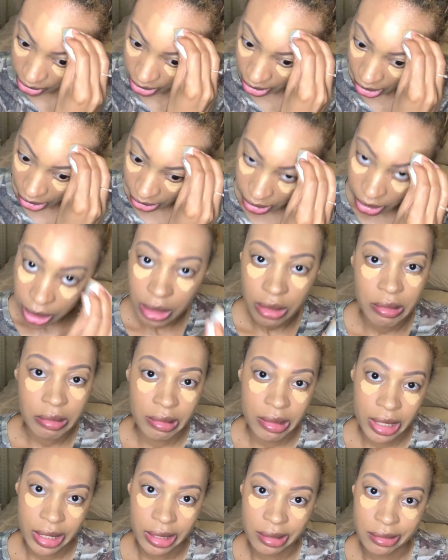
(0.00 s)
not that
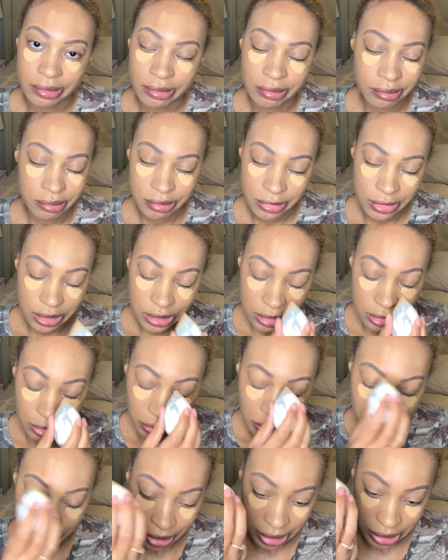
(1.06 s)
great. I'm just
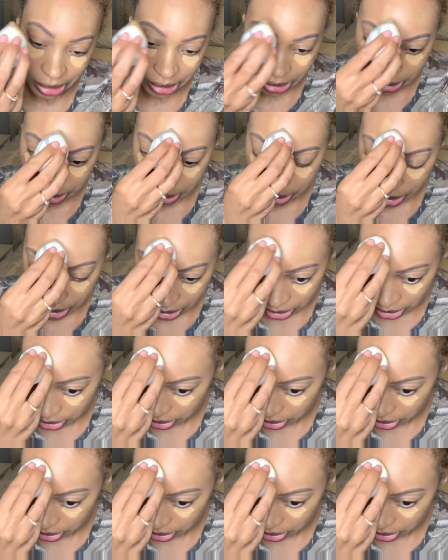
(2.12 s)
gonna be honest. Like,